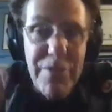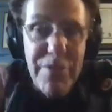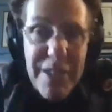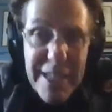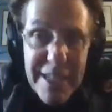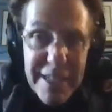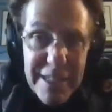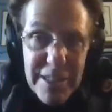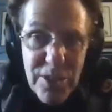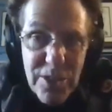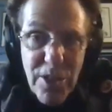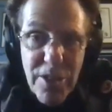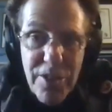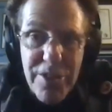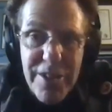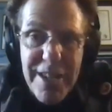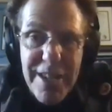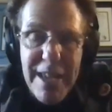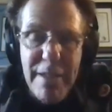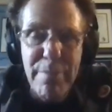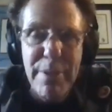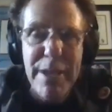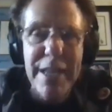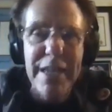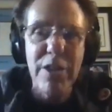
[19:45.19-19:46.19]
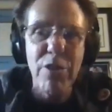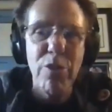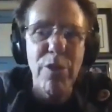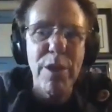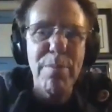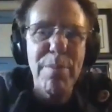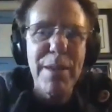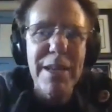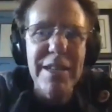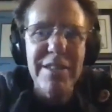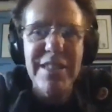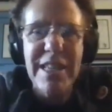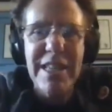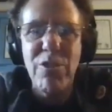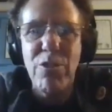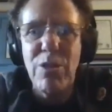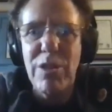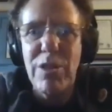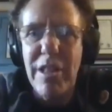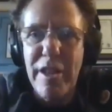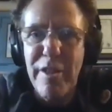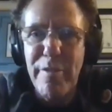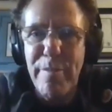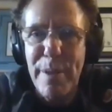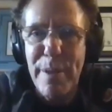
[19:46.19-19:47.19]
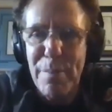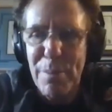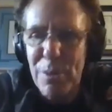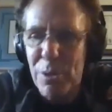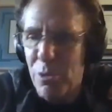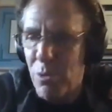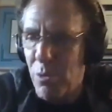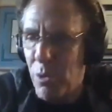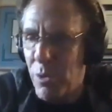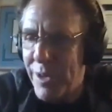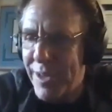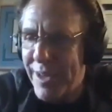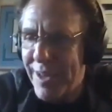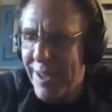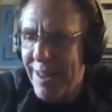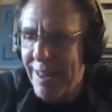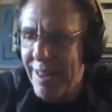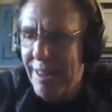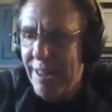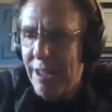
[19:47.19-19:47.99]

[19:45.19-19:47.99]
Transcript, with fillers: Kickstarter campaign going because I know a lot of people are worried